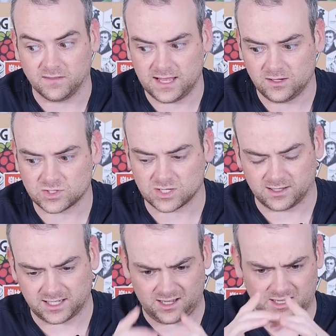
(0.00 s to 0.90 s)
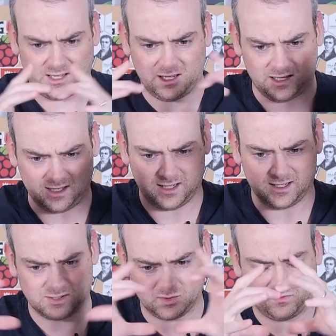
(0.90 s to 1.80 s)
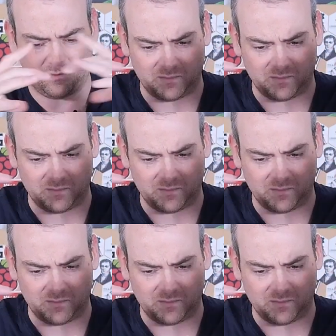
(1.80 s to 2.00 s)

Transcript: that looks like a sort of a